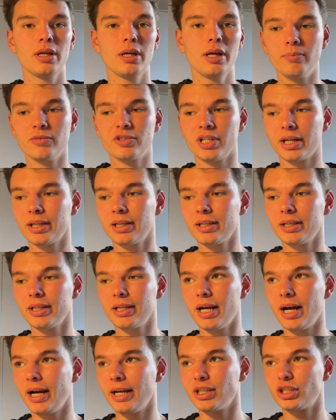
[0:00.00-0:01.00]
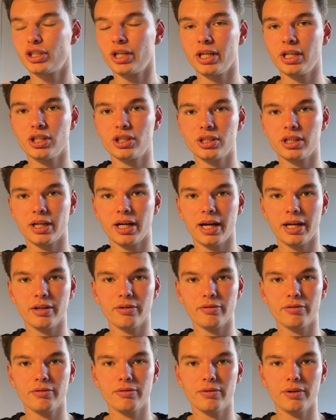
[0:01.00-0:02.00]
Secondly, I changed the kind
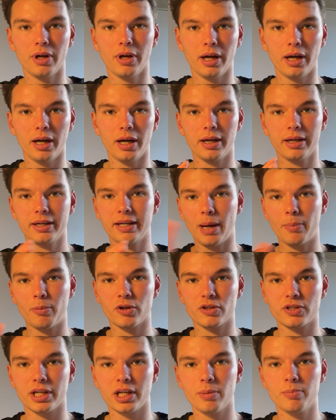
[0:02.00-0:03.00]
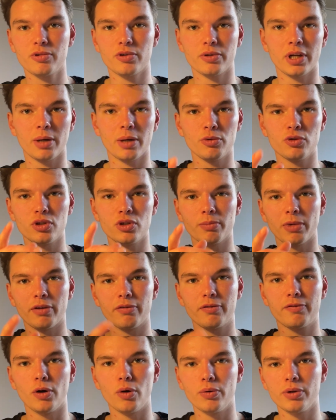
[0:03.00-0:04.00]
of camera setup, so now I'm using my
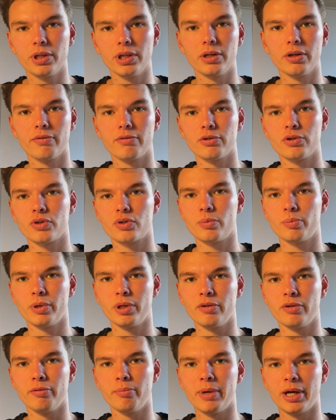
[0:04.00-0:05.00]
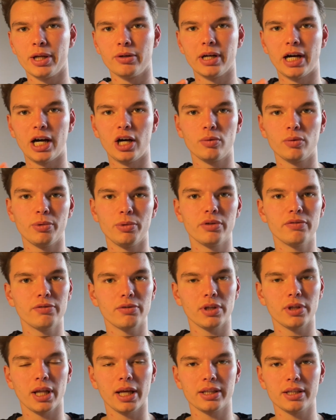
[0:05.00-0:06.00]
phone here for just a bit of a better output for
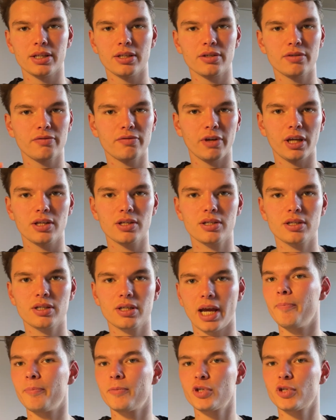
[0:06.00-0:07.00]
like these face cams.